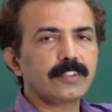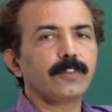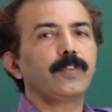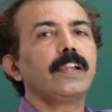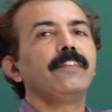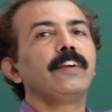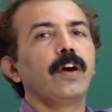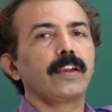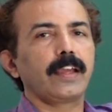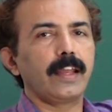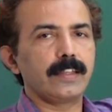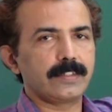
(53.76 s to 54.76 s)
of living
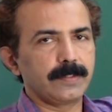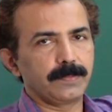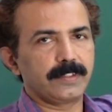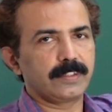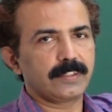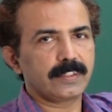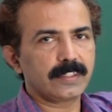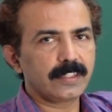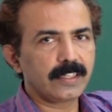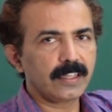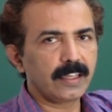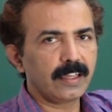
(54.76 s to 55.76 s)

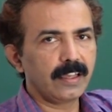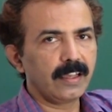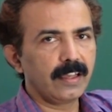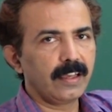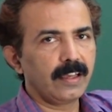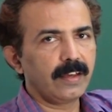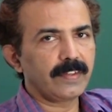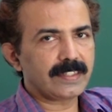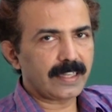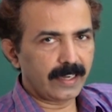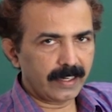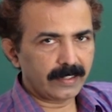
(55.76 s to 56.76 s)
organisms. We
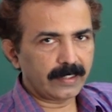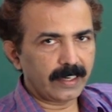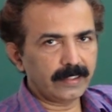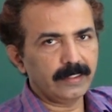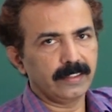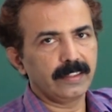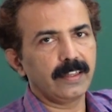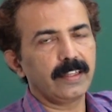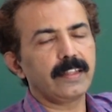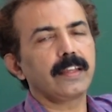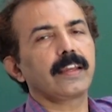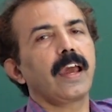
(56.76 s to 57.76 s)
studied
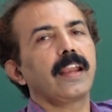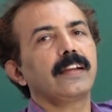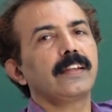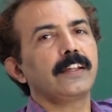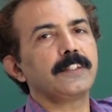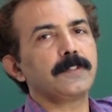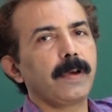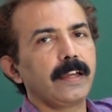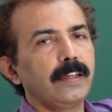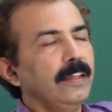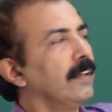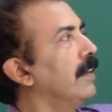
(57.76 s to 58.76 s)
that they are characterized
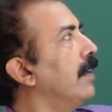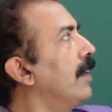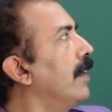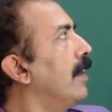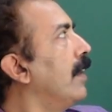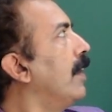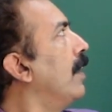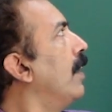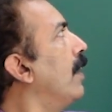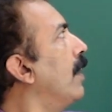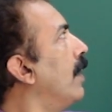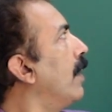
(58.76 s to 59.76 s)
by
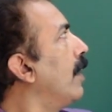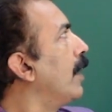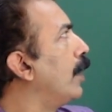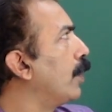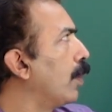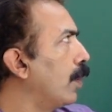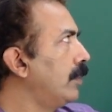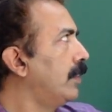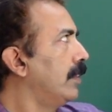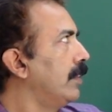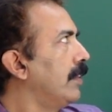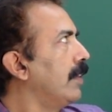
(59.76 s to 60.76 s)

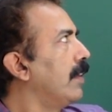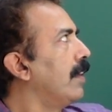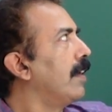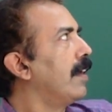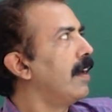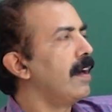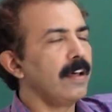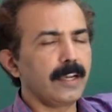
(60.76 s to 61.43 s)
growth,